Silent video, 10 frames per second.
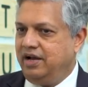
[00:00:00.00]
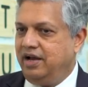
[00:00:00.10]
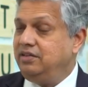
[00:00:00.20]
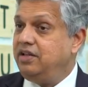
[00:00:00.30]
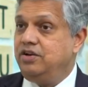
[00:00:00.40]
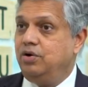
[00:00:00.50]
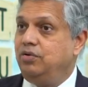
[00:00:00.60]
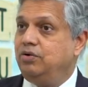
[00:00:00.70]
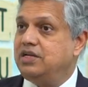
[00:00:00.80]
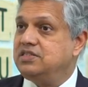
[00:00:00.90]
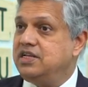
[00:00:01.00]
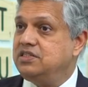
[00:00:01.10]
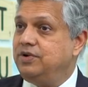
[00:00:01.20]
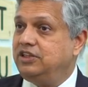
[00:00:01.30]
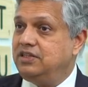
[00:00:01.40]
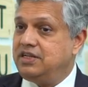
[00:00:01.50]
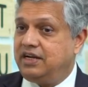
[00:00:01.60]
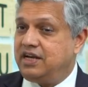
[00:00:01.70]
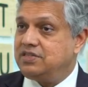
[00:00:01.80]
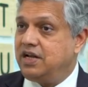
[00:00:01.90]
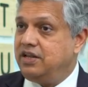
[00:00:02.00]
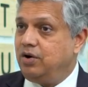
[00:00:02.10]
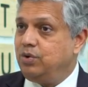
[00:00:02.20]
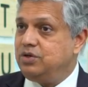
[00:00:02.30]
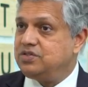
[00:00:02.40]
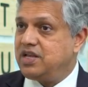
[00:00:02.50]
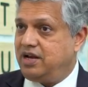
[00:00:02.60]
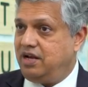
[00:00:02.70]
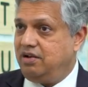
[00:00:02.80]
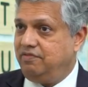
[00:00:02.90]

and then you have to assess whether that asset they're going to sell,